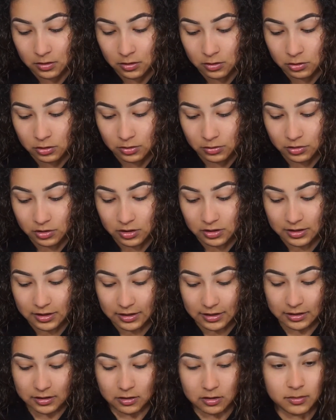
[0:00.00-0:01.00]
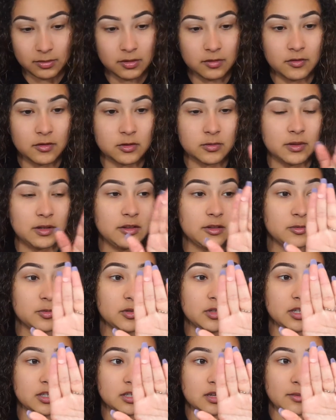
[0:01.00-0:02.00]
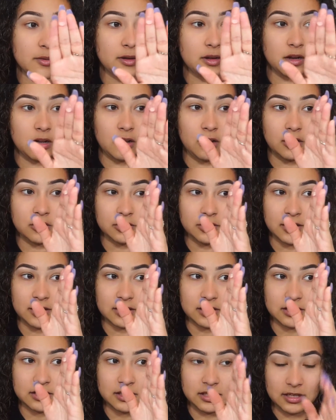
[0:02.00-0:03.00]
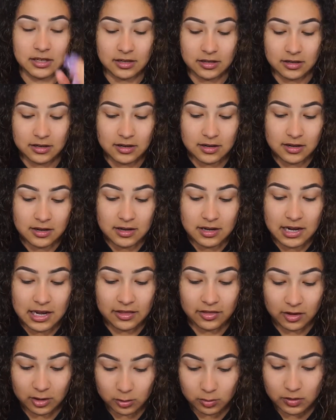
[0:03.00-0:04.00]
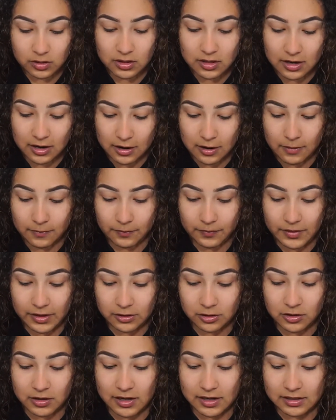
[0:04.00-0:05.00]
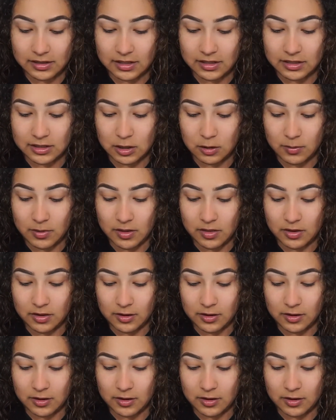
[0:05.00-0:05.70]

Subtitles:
So I'm just going to take a little bit of this one. This one does come out a lot, as you guys can see. And this one, as you guys can tell by